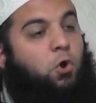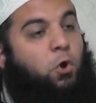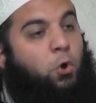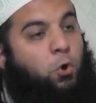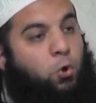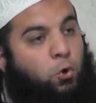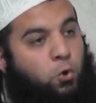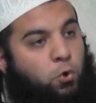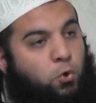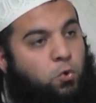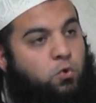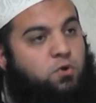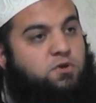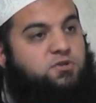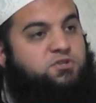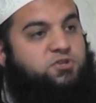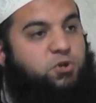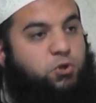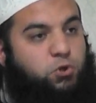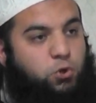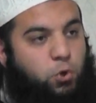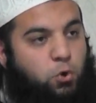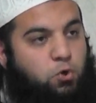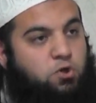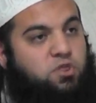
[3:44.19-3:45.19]
who
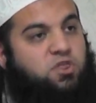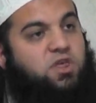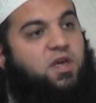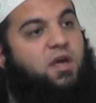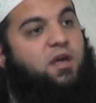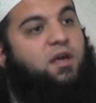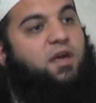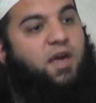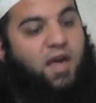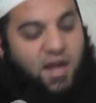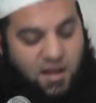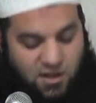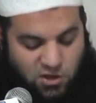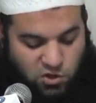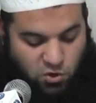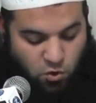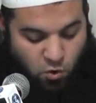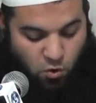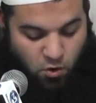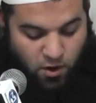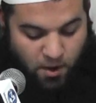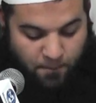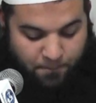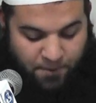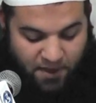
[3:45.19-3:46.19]
do you think, in
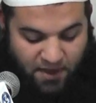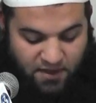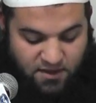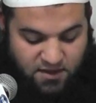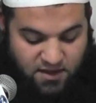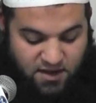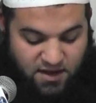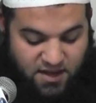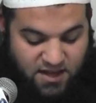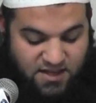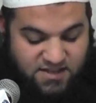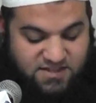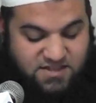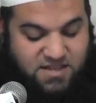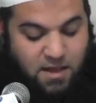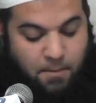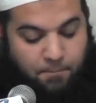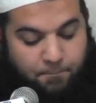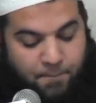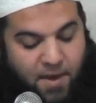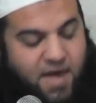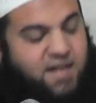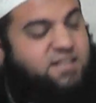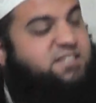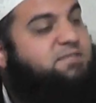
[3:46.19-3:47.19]
your opinion, is
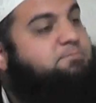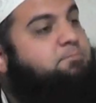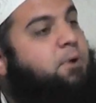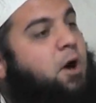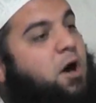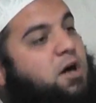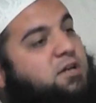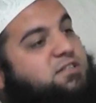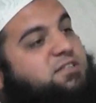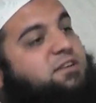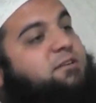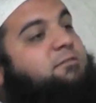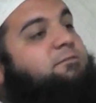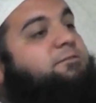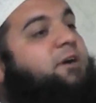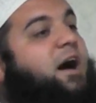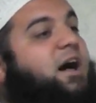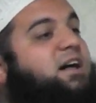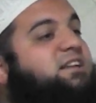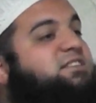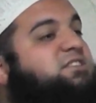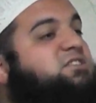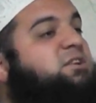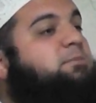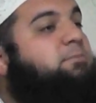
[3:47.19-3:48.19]
the best person
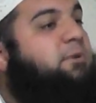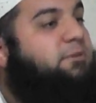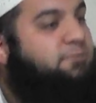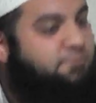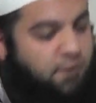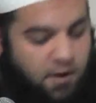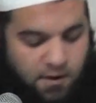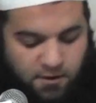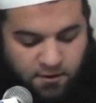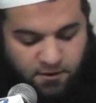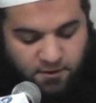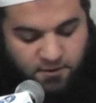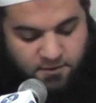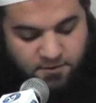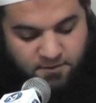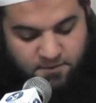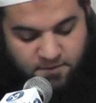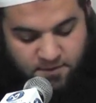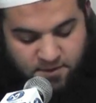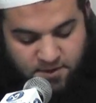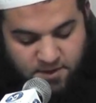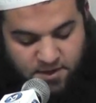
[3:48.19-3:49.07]
for us to befriend?